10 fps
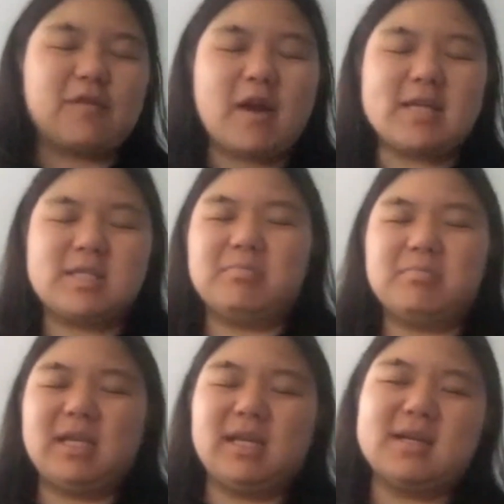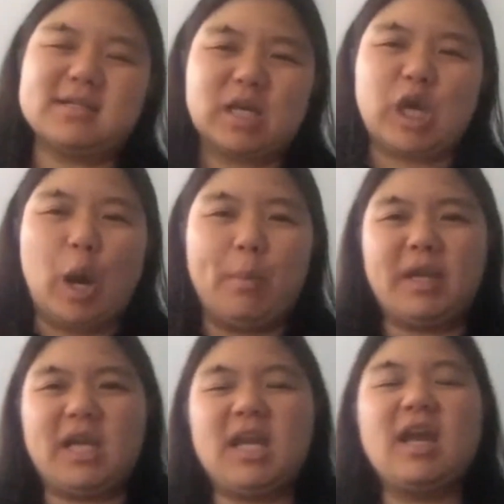Verizon Media is a
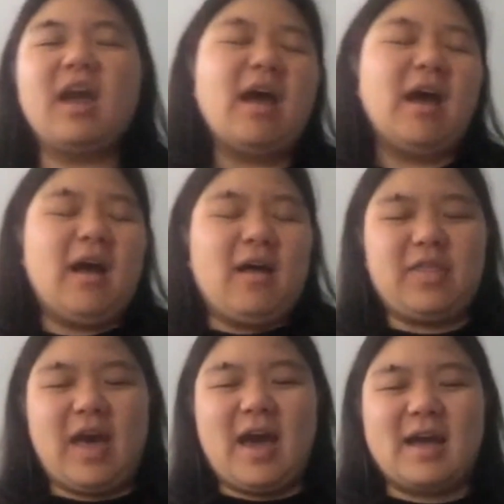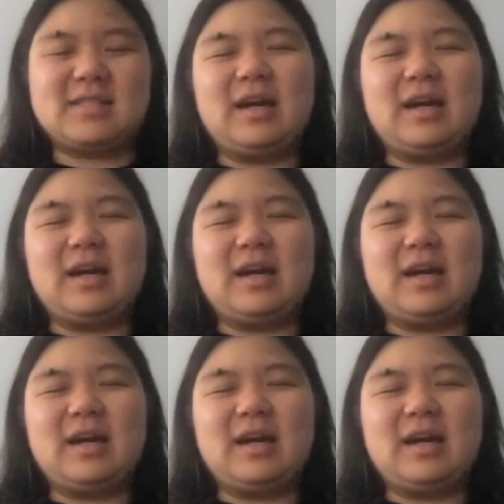company that